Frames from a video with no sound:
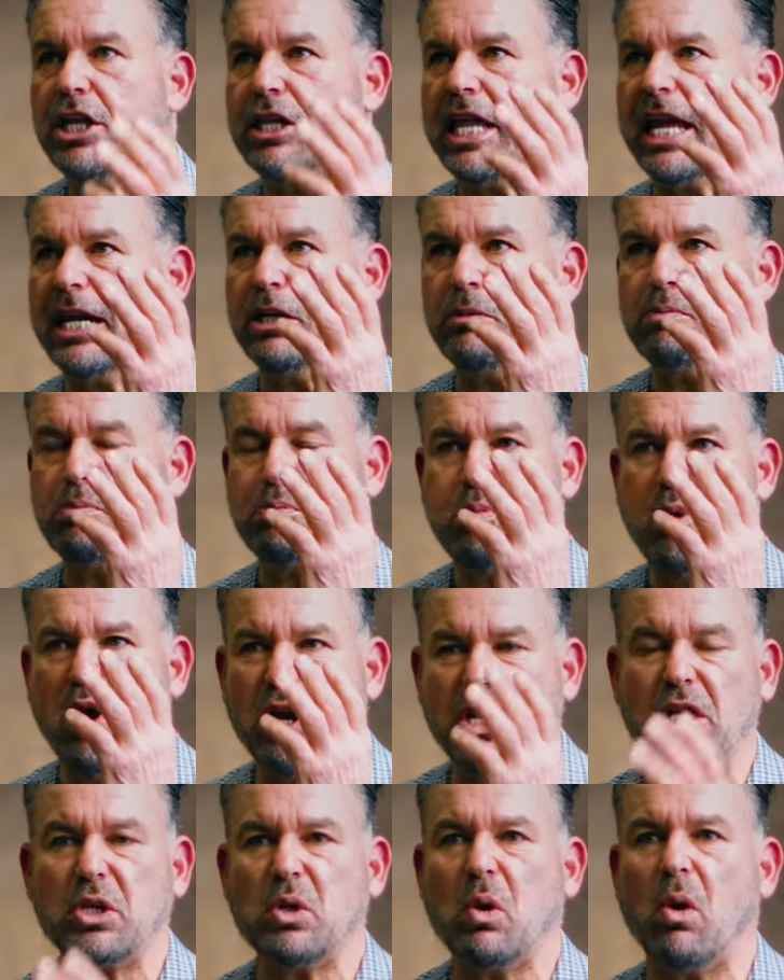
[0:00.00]
They
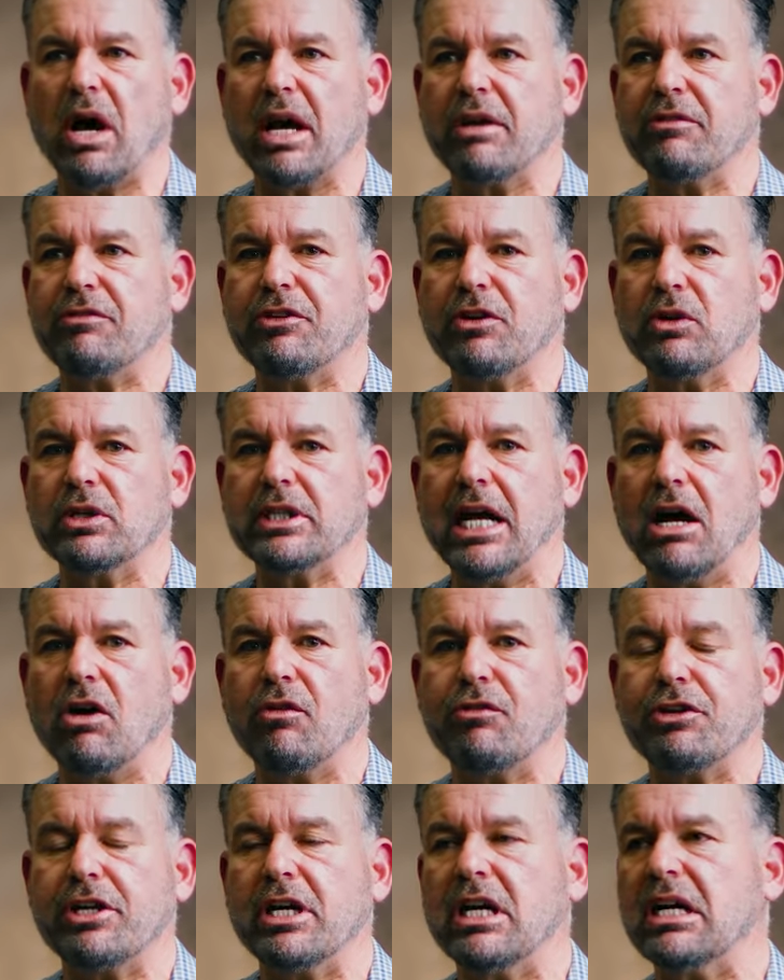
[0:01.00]
put the dog in
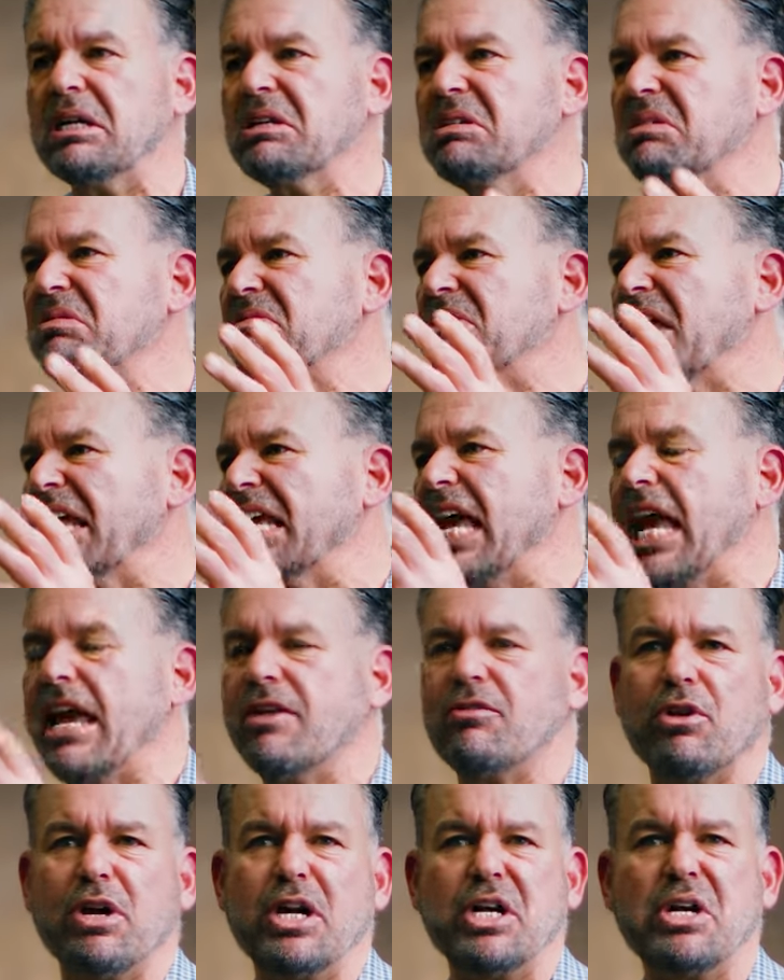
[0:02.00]
Philadelphia. They
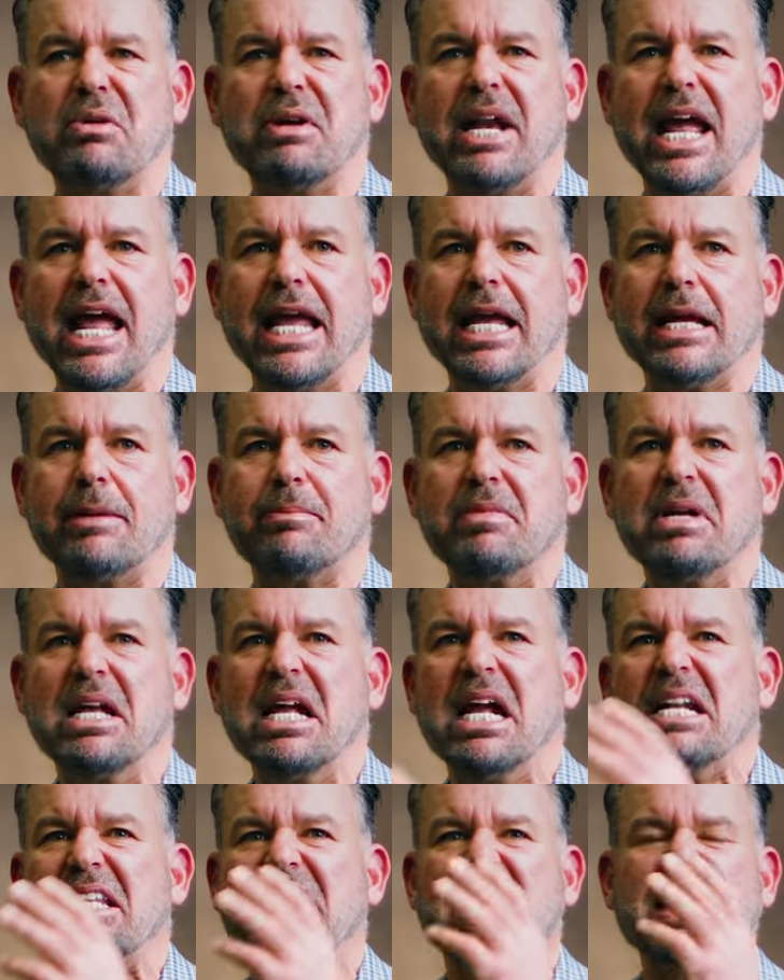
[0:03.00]
gave her a new name.
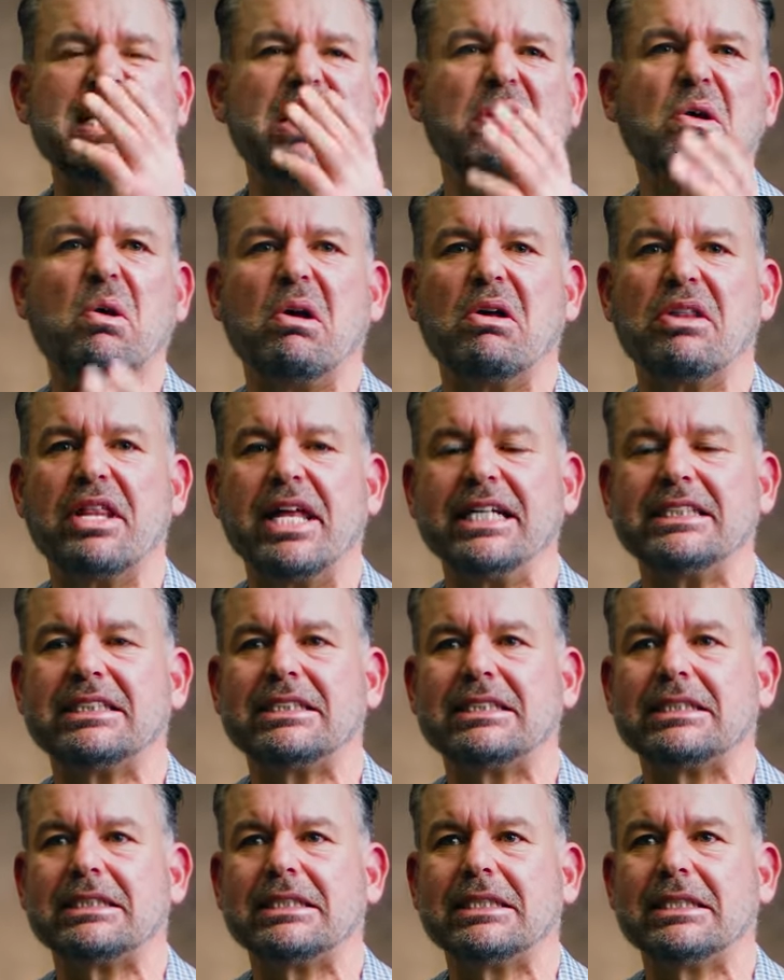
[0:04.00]
They did all
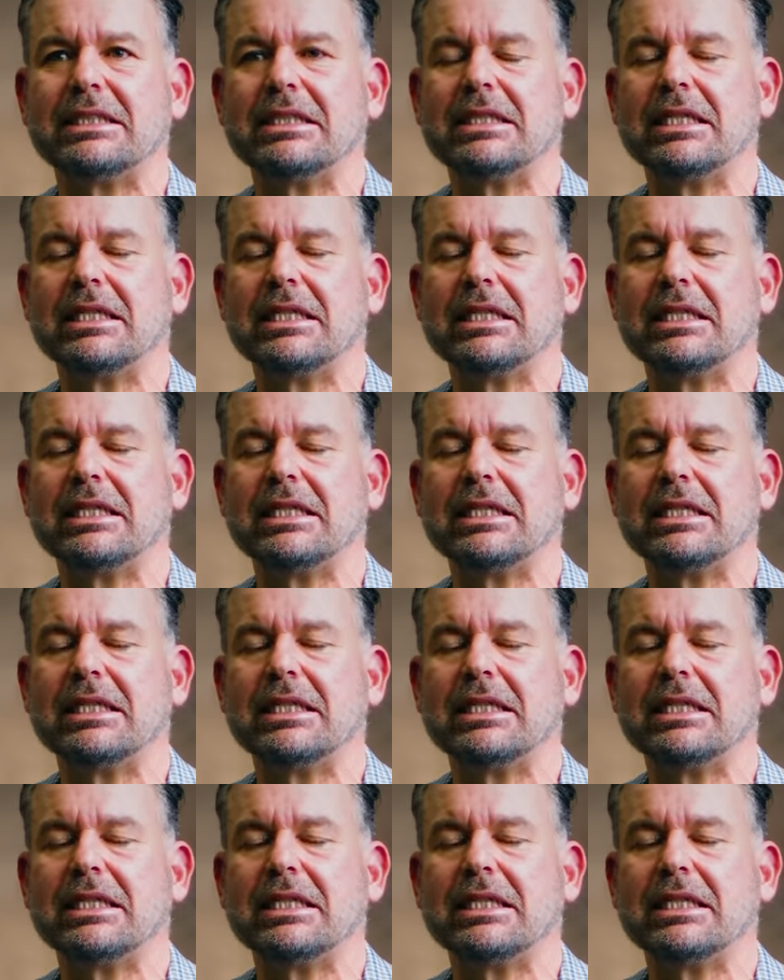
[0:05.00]
this.